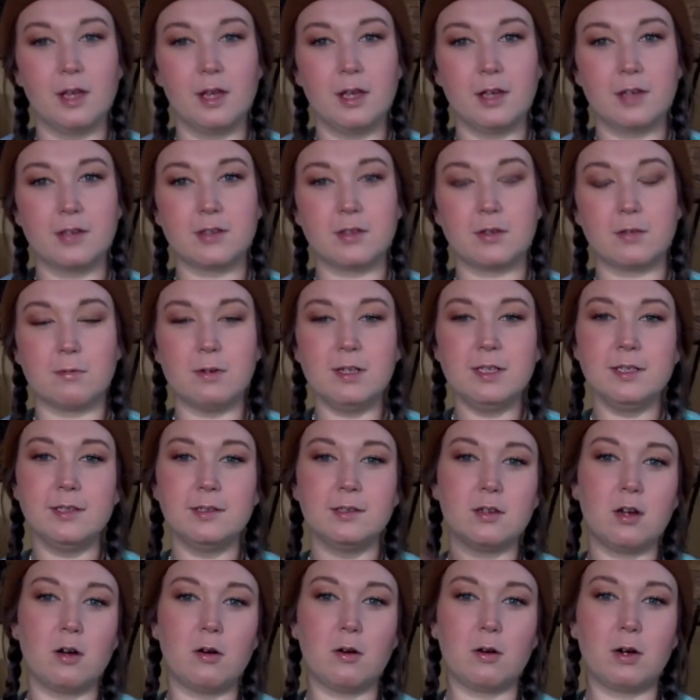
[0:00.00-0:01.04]
So once it's
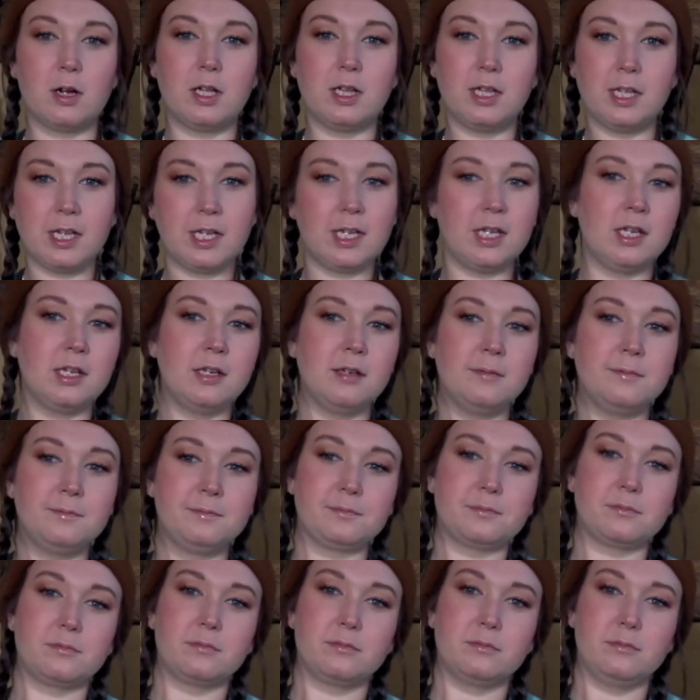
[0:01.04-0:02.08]
all clean,
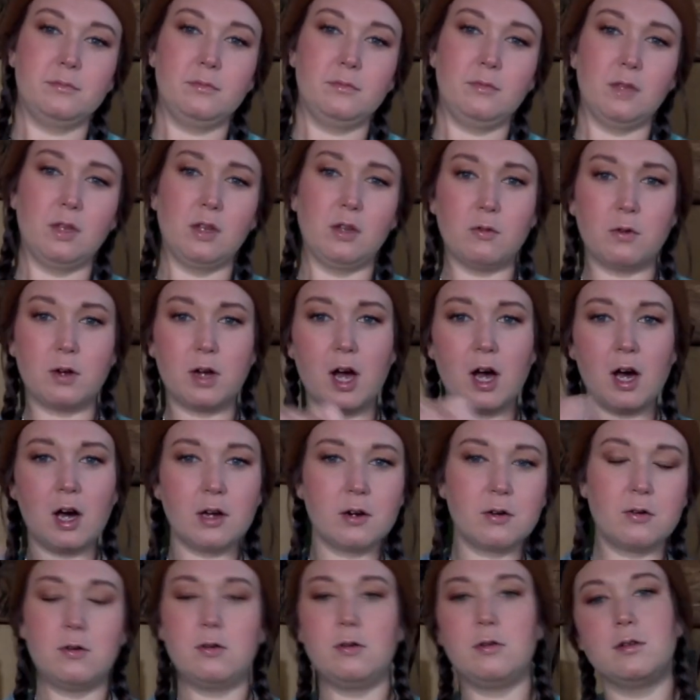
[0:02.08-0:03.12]
you cut
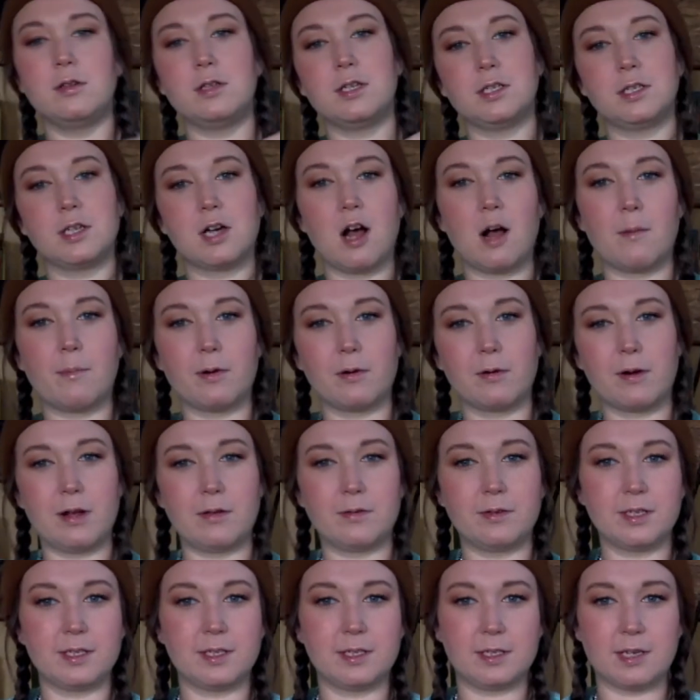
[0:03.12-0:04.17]
a hole in the top around
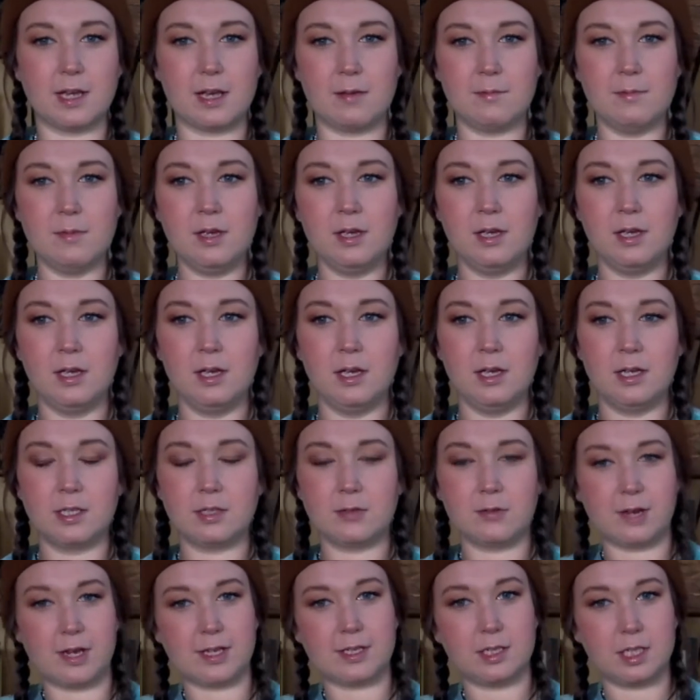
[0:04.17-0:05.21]
the stem so
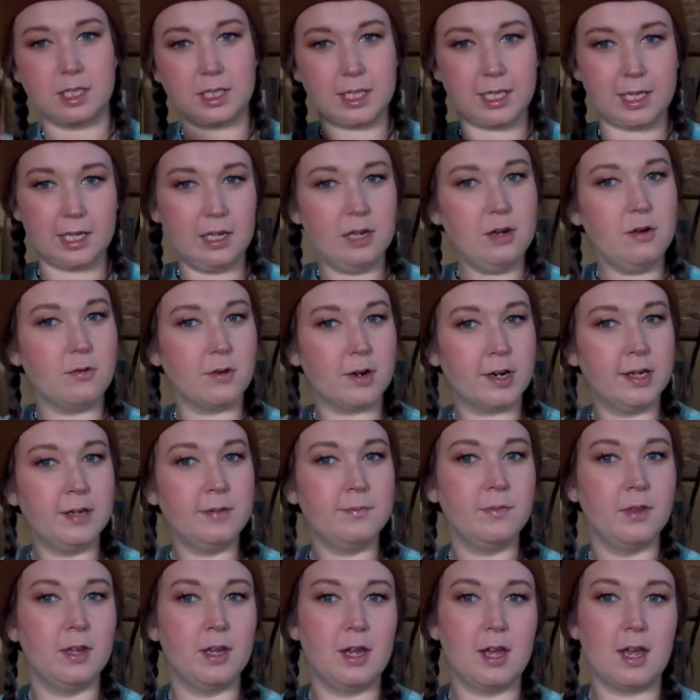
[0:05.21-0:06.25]
it has a lid, right?
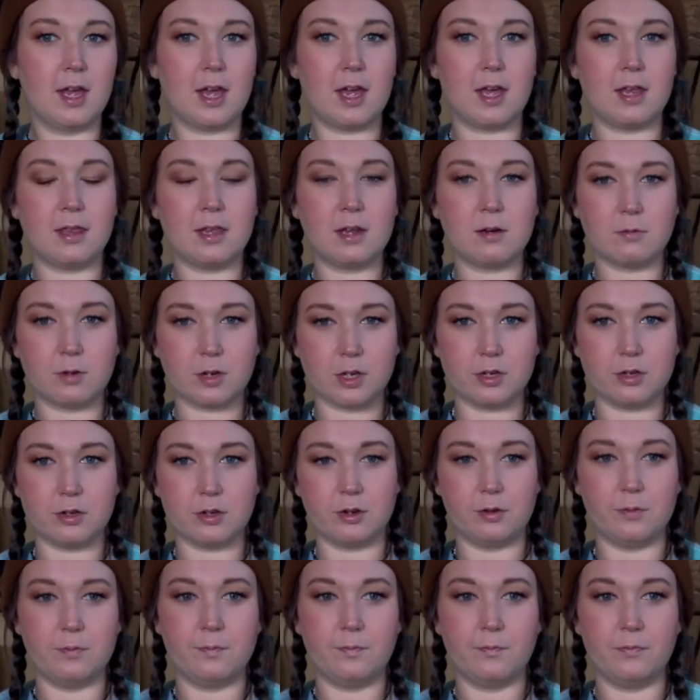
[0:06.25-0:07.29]
And then what do you
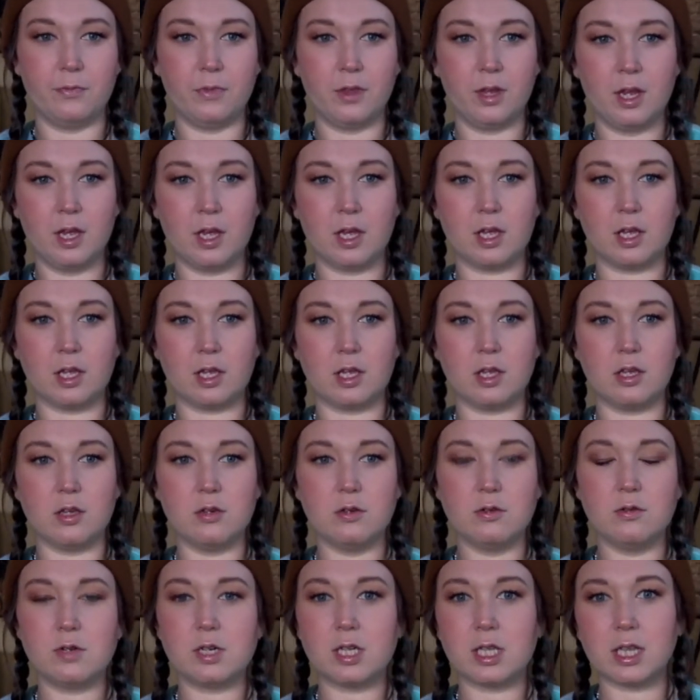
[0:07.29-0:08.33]
do?
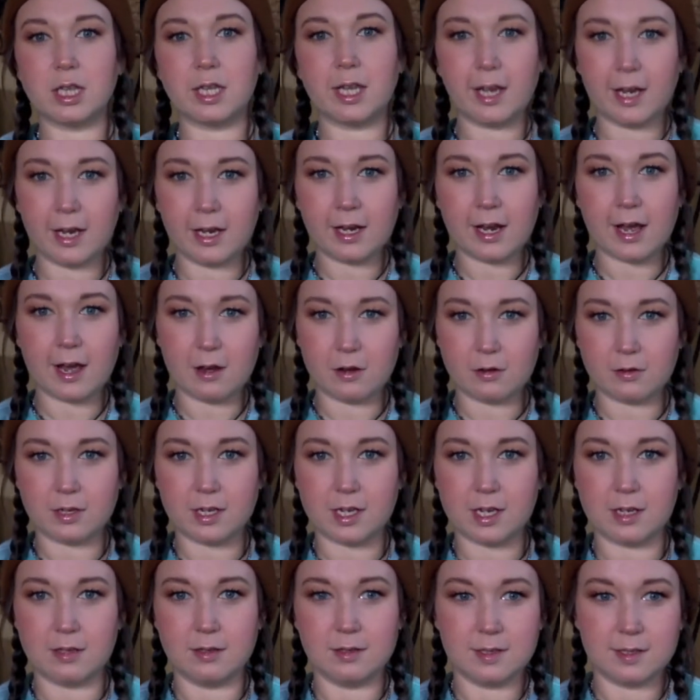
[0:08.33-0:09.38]
you clean out
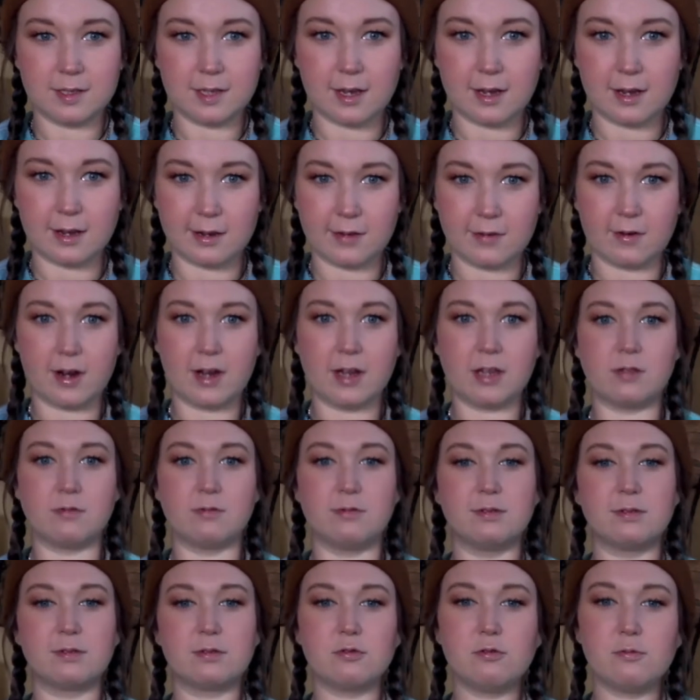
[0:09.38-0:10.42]
the inside, right? You
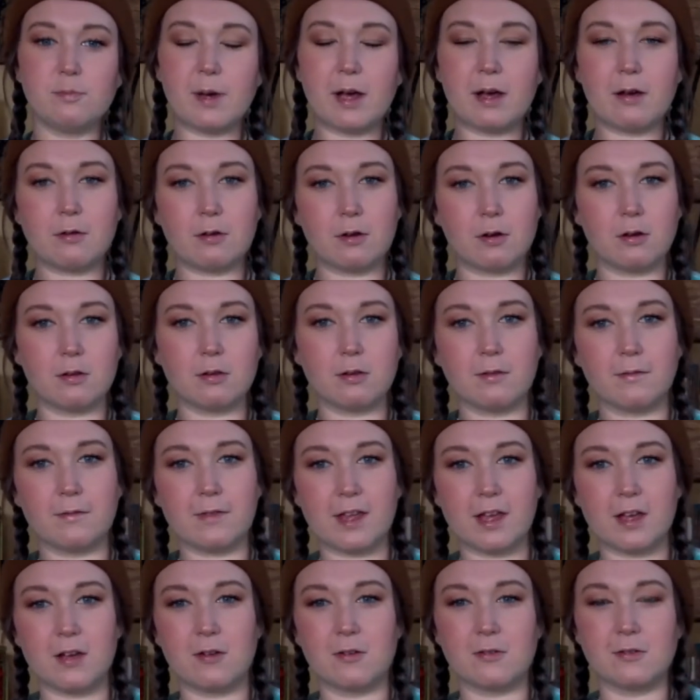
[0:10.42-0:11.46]
scoop out all of
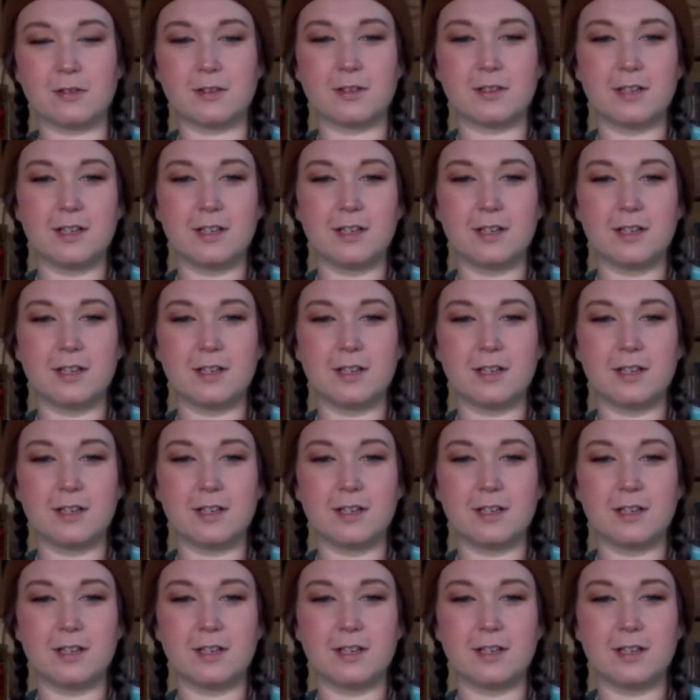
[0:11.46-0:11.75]
those